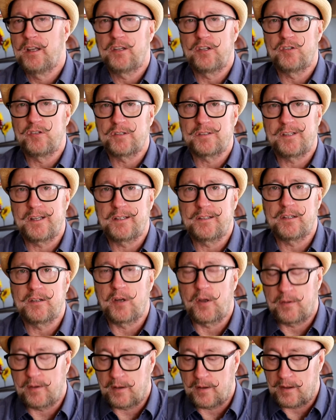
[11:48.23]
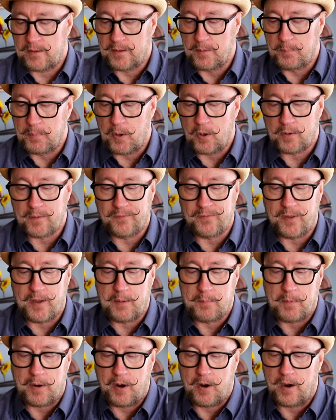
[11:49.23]
You just need to know that the bulk of
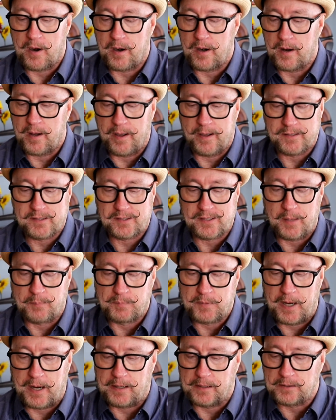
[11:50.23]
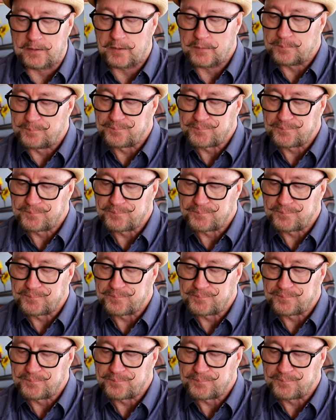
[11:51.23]
them are subtitled.